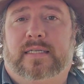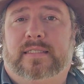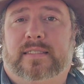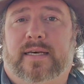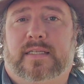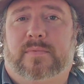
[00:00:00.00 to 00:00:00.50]

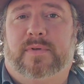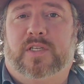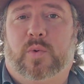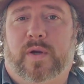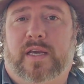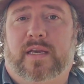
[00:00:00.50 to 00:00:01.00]
sits
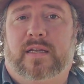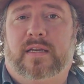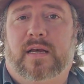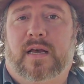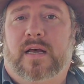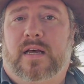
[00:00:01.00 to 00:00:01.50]
between
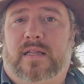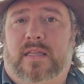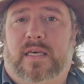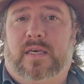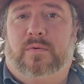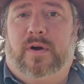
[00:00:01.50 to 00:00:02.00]

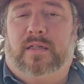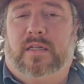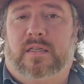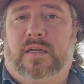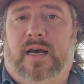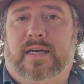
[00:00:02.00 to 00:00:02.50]
the
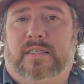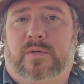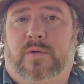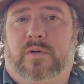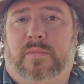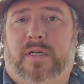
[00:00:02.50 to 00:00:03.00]
Rutland High
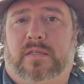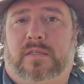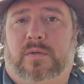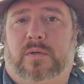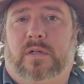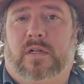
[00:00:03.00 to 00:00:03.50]
School, Middle
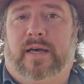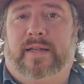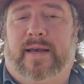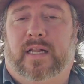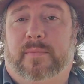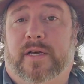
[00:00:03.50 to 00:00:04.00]
School, and
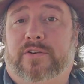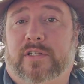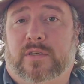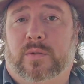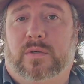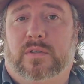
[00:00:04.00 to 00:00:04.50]
elementary
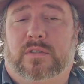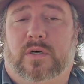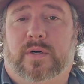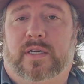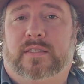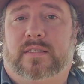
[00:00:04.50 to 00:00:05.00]
school.
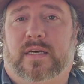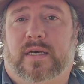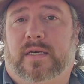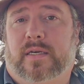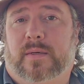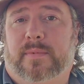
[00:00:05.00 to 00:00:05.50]
So it's
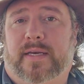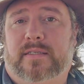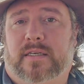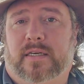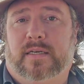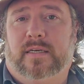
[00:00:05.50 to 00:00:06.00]
an
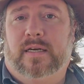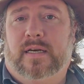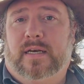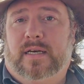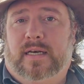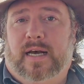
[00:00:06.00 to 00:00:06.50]
amazing
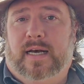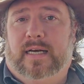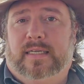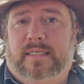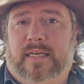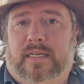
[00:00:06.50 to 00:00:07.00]

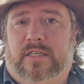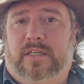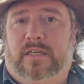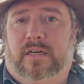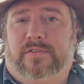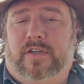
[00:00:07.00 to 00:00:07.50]

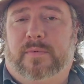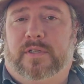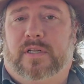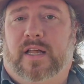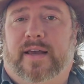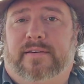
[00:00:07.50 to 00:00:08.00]
center of
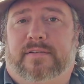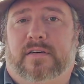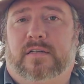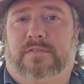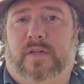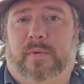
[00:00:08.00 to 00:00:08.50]
communal life
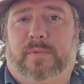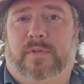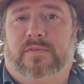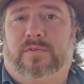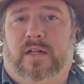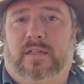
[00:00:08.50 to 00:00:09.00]
for the
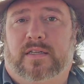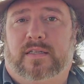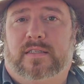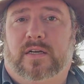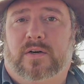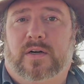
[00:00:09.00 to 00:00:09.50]
people of
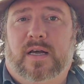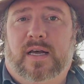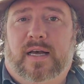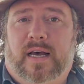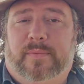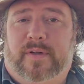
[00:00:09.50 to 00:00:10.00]
Rutland. So
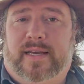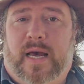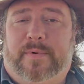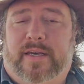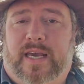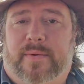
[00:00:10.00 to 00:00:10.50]
I'm really
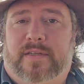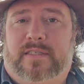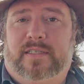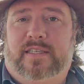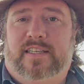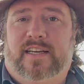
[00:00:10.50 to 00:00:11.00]
happy I came to
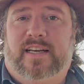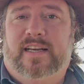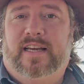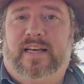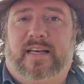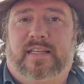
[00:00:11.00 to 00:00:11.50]
see it.
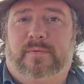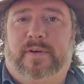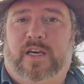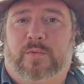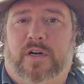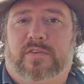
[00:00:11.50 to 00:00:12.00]
It's a
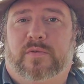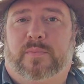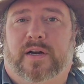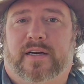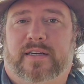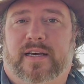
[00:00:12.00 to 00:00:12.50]
big and wonderful
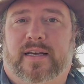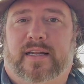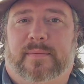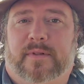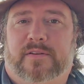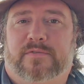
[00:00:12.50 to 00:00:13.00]
park, and
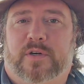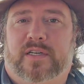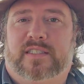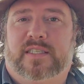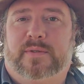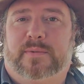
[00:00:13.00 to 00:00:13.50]
I'm looking forward
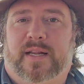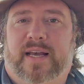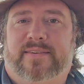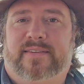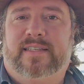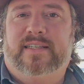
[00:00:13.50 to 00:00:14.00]
to see what I
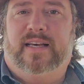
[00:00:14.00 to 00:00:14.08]
have to see